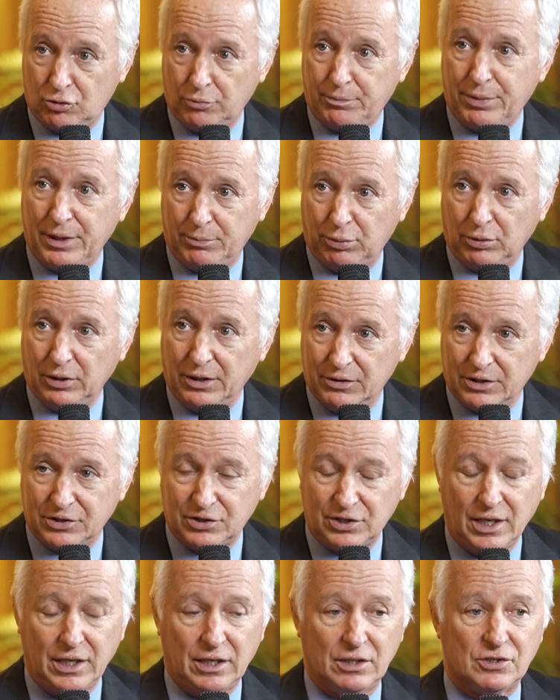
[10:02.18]
to people in the
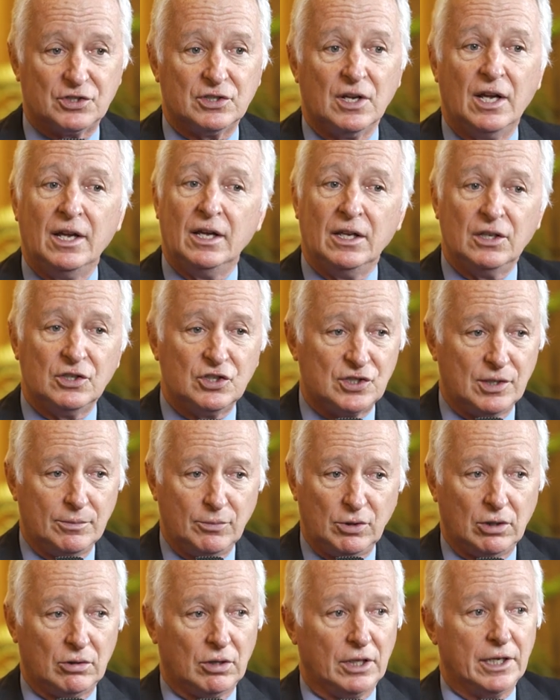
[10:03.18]
States.
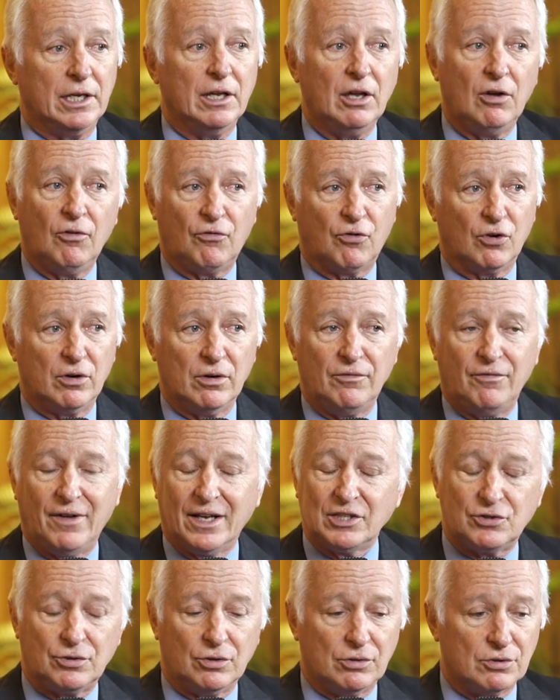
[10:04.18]
Similarly, for
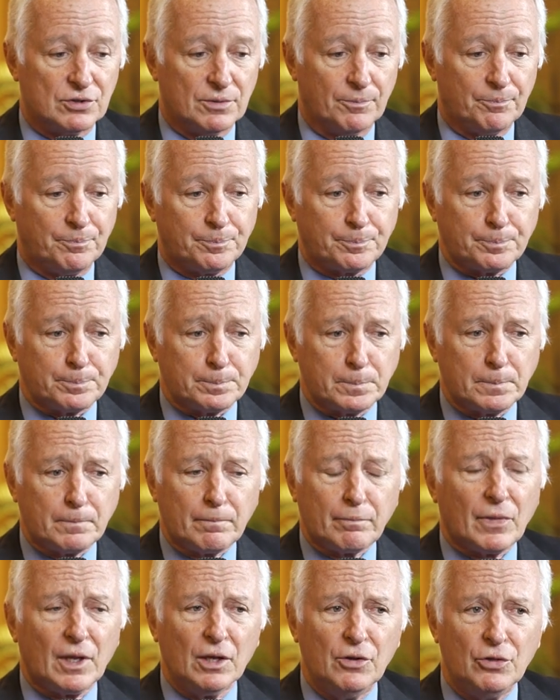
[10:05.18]
investors,
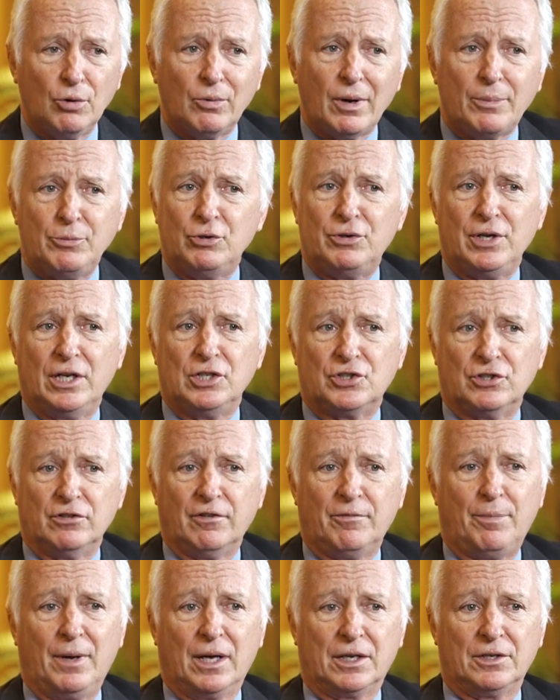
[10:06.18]
the reputation
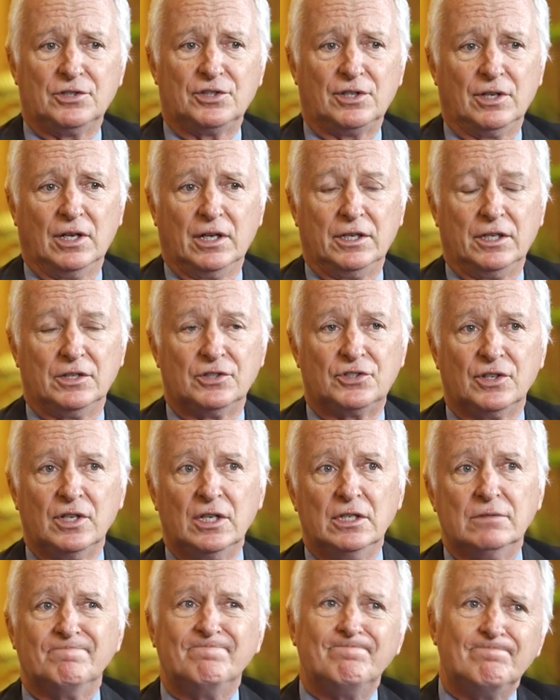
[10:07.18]
of Pakistan is,
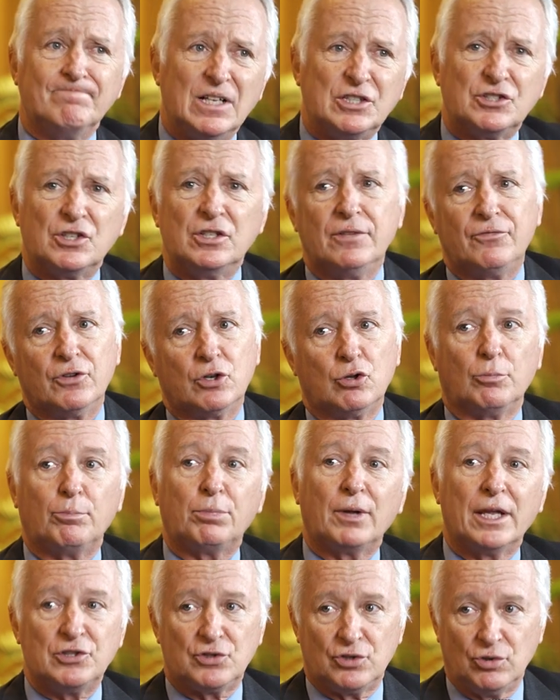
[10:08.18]
it's a difficult
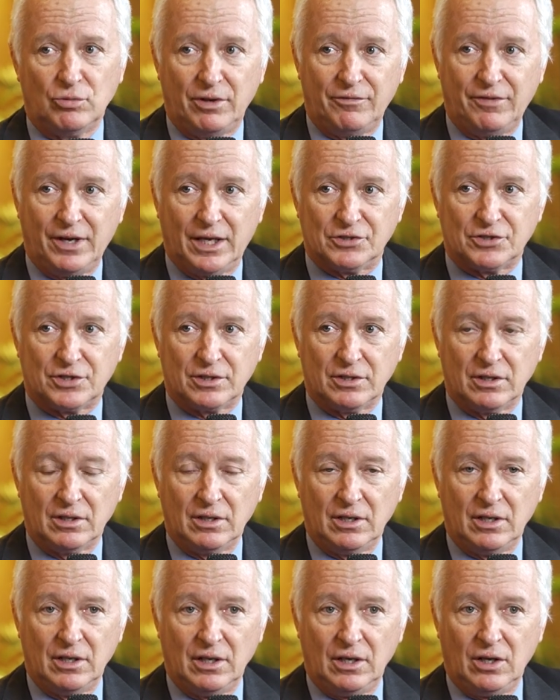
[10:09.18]
place to invest.
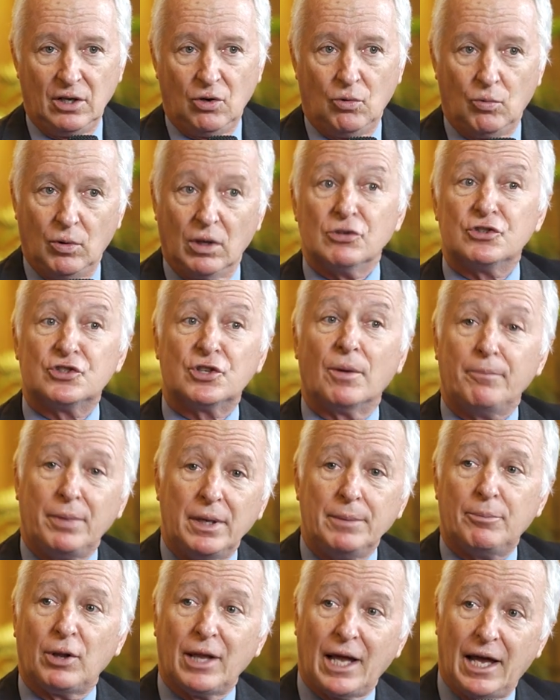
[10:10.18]
Well, some
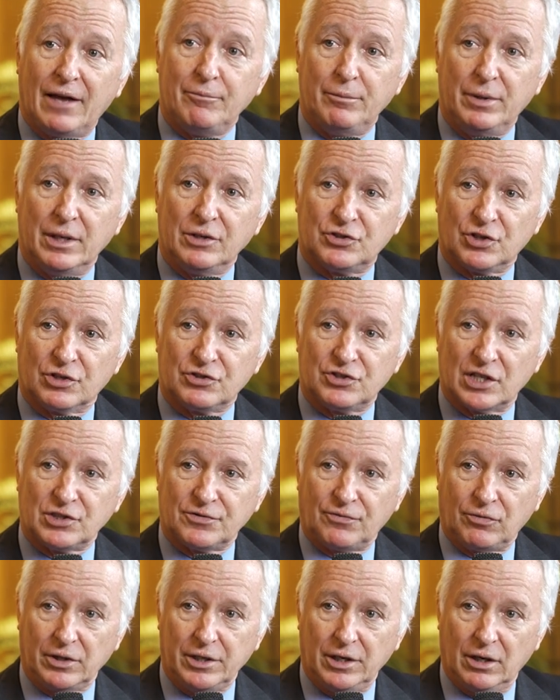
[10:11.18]
people have been
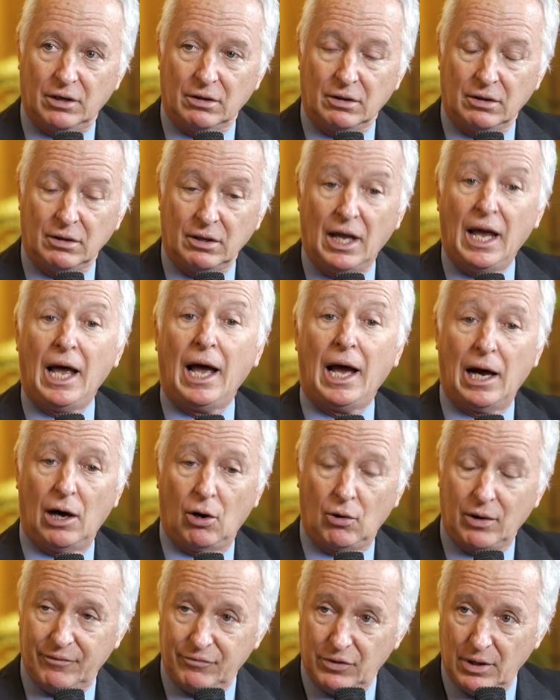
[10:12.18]
successful here.
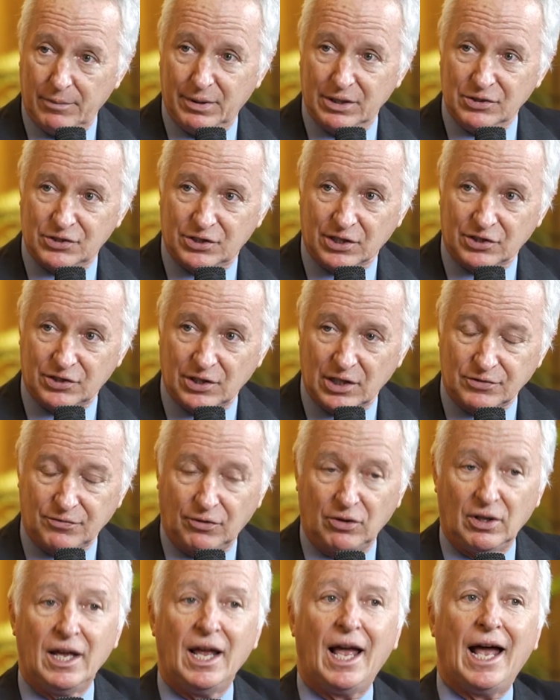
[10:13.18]
How have they been
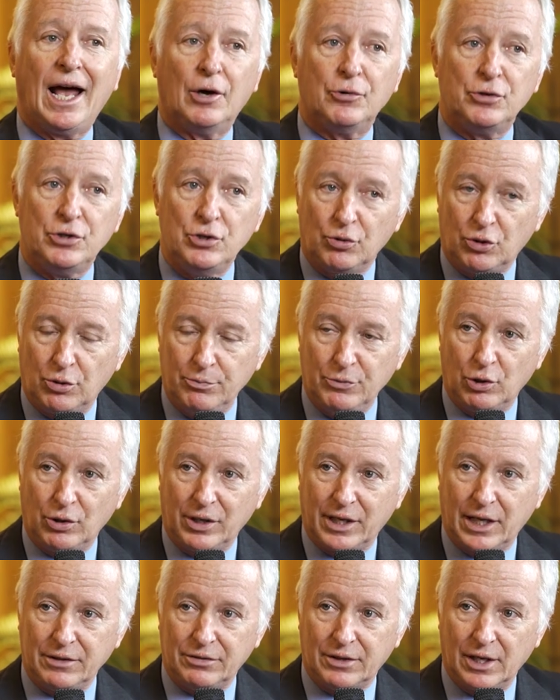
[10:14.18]
successful? How do you
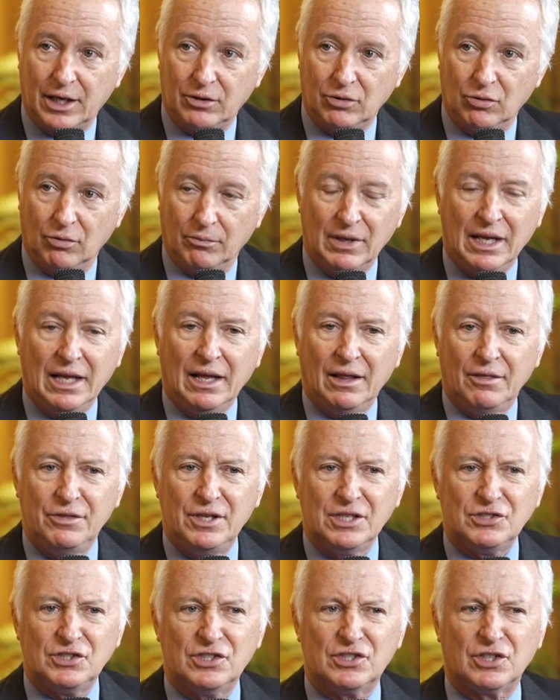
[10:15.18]
communicate that home?
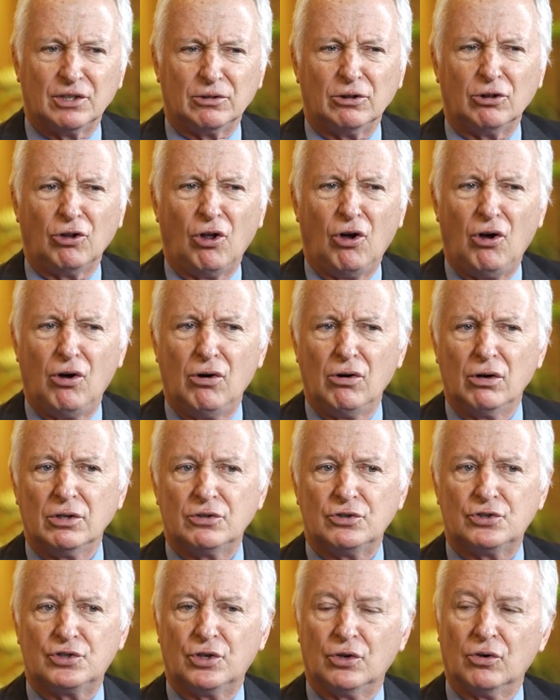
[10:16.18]
This is a
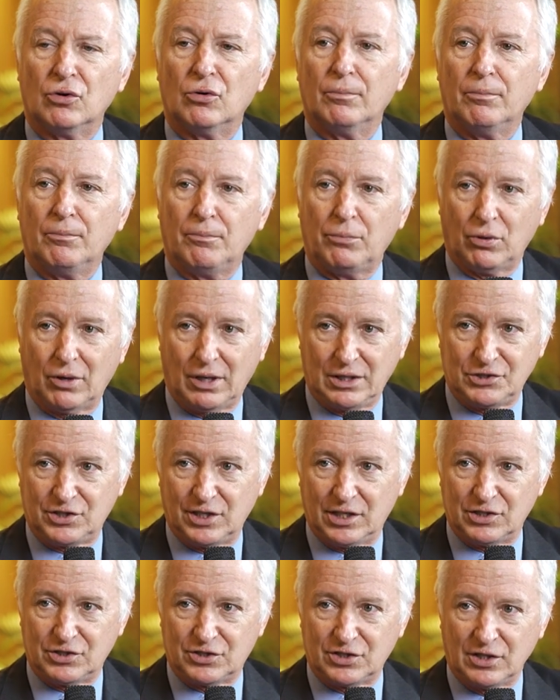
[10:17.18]
long-term
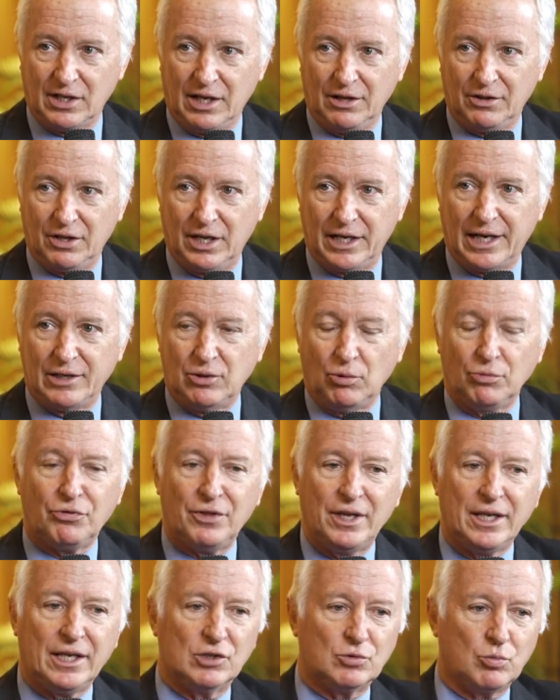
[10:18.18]
process that I don't
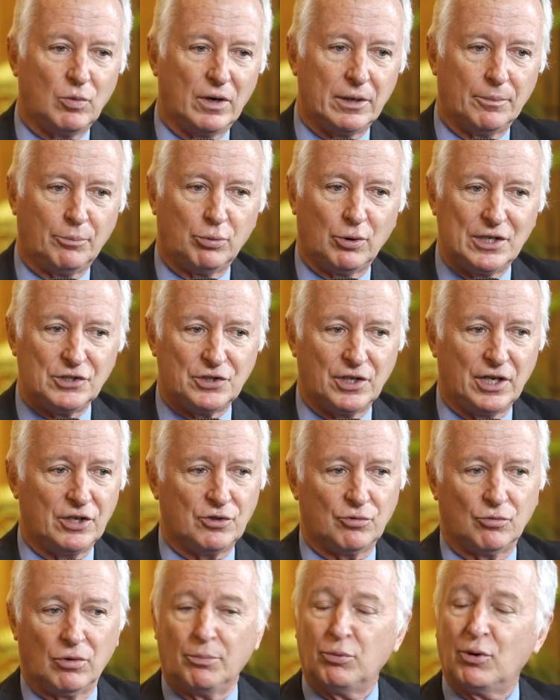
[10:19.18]
think is what a
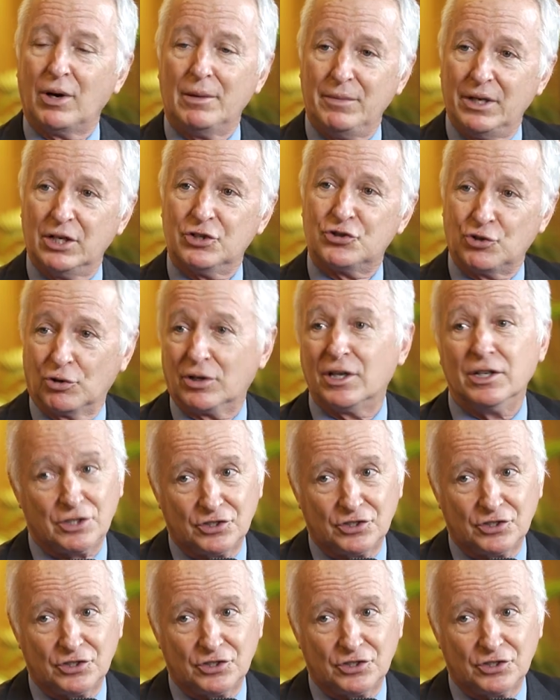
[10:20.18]
president or a prime minister can